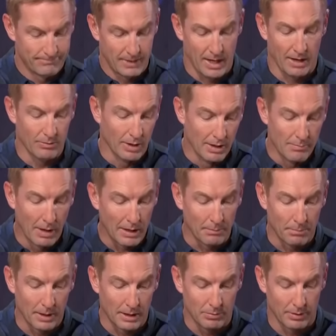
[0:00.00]
Can't really make a
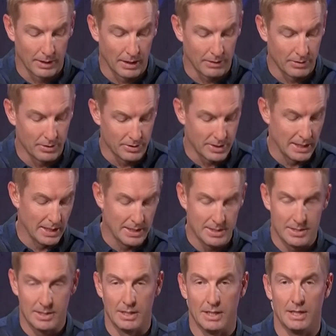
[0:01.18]
pick without those
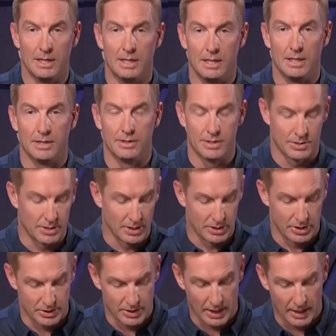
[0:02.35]
guys'
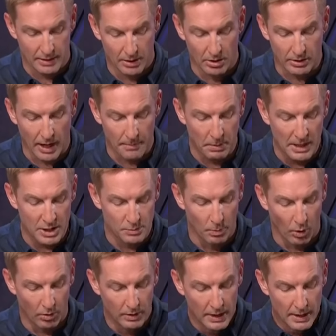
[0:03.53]
decisions yet. Okay, Peach
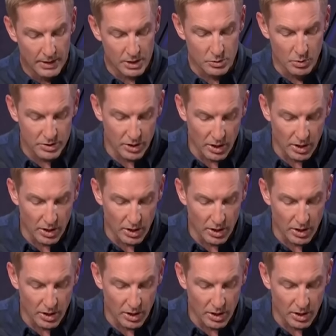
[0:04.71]
Bowl. This one's